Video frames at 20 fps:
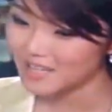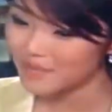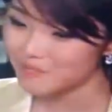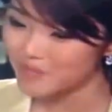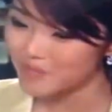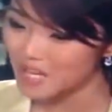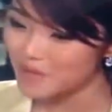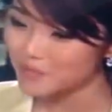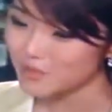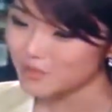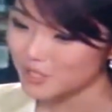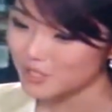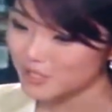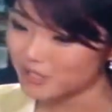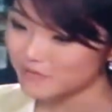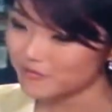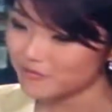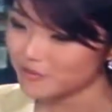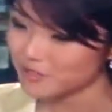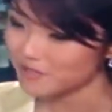people heard
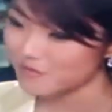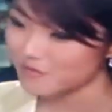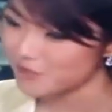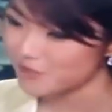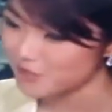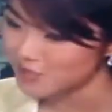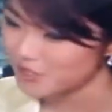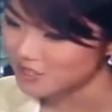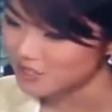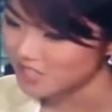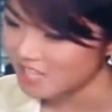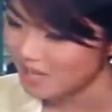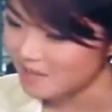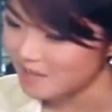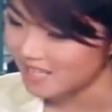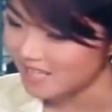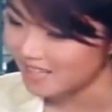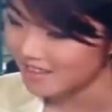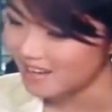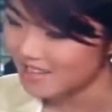it for the first time
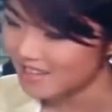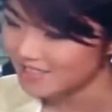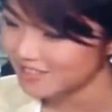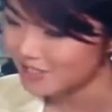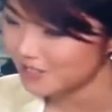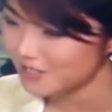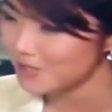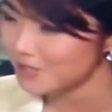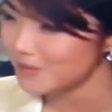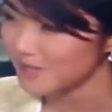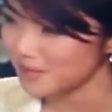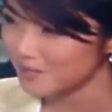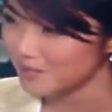at a concert. You know what I'm